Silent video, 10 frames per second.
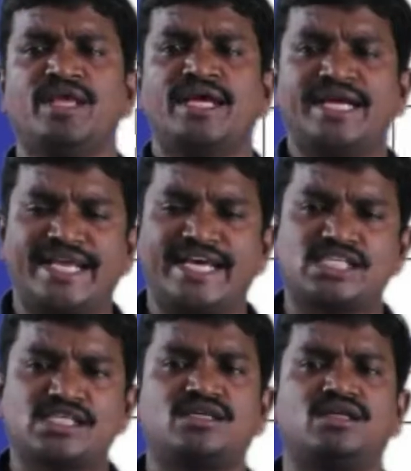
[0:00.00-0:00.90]
It takes
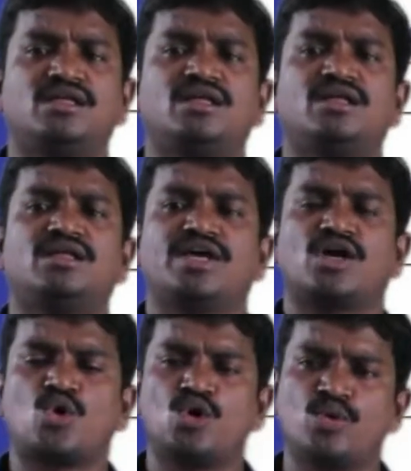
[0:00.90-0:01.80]
the
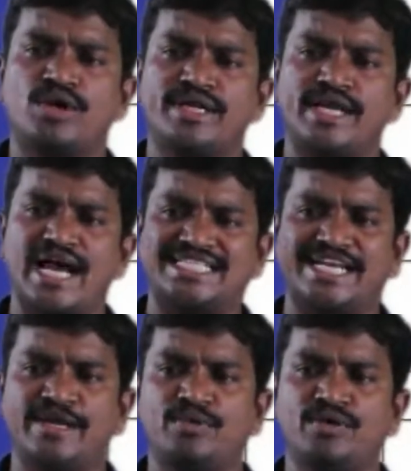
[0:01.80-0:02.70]
code word as an
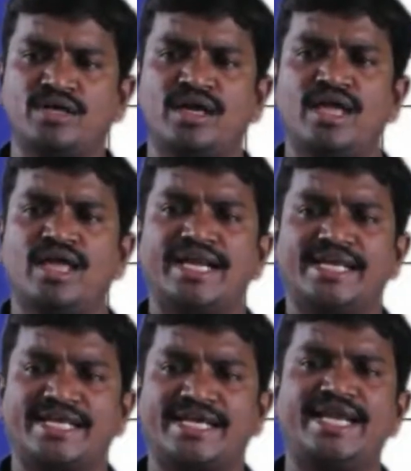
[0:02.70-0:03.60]
input and
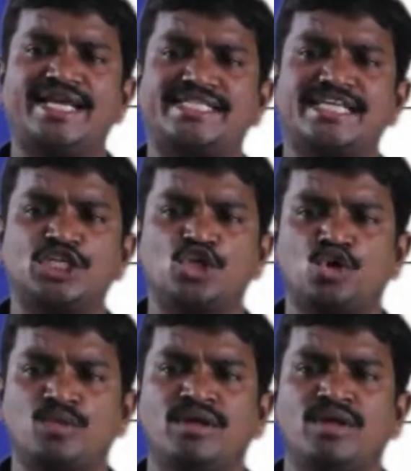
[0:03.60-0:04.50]
it creates a
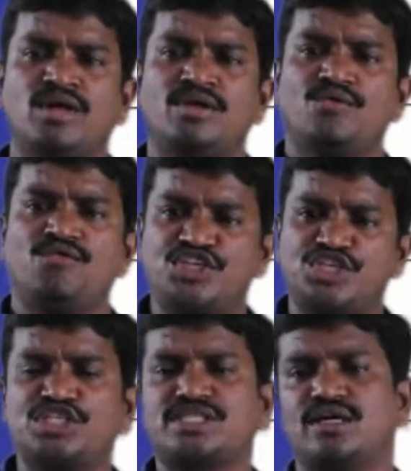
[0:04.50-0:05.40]
syndrome which
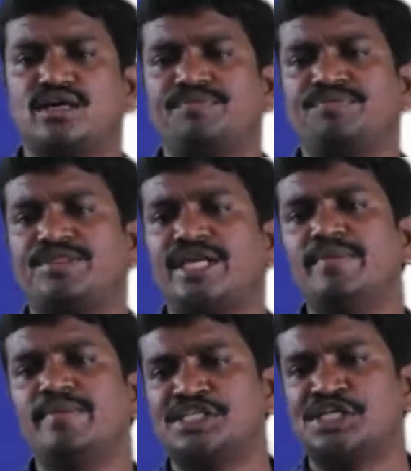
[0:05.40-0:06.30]
is
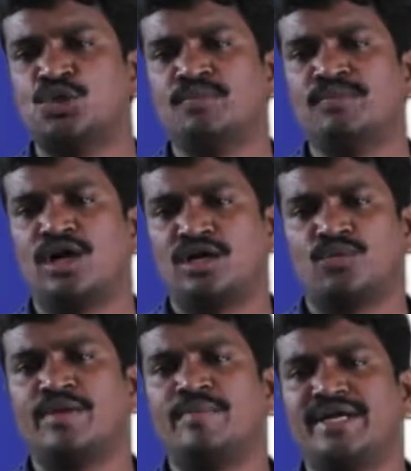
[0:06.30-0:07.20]
3-bit syndrome, not
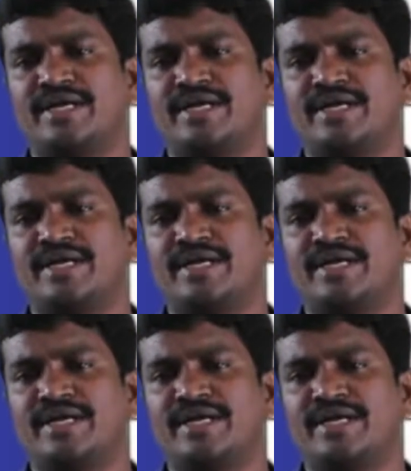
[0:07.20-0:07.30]
1-bit.